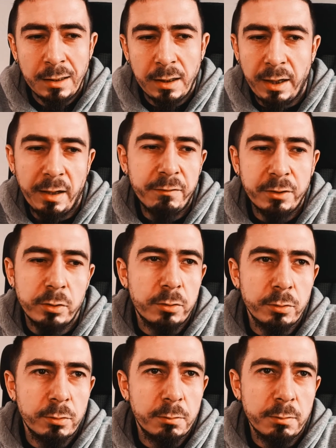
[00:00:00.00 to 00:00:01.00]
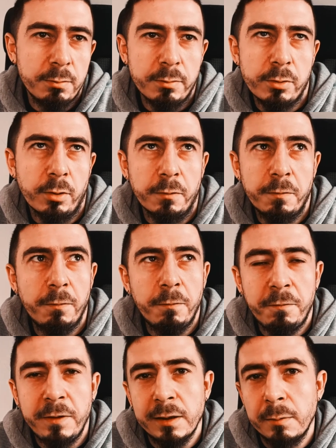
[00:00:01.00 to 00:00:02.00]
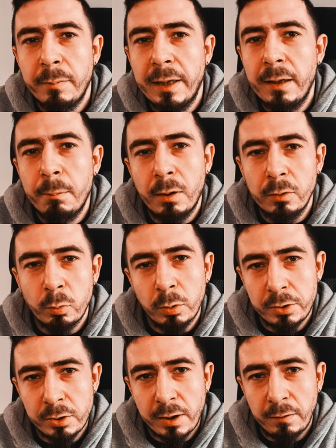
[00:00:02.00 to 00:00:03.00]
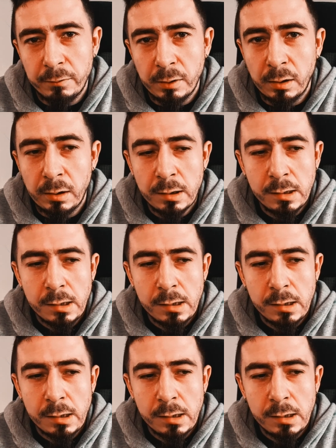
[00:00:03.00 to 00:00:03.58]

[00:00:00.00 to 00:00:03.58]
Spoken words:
having to sort of feel bad about what you have done.